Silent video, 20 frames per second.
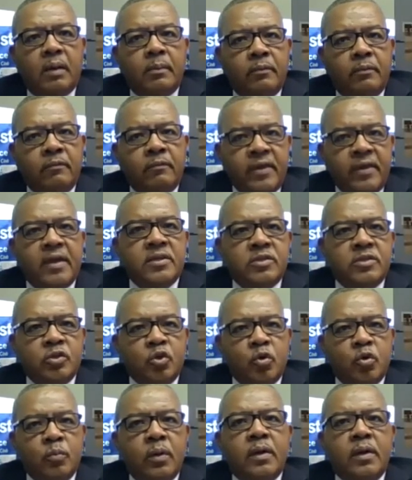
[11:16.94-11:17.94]
via
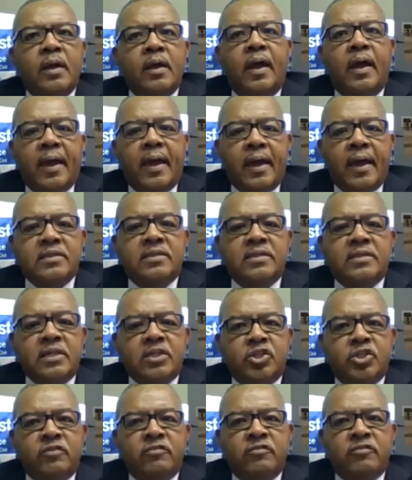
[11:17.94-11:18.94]
Zoom, again, still
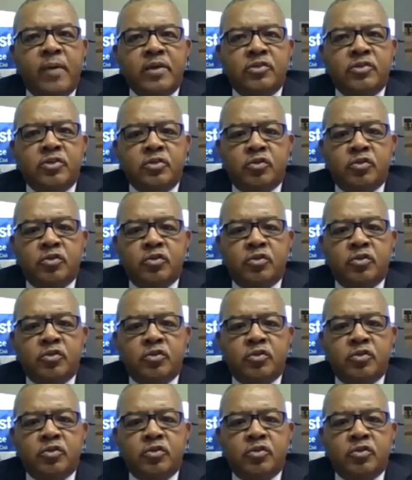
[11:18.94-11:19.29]
share information.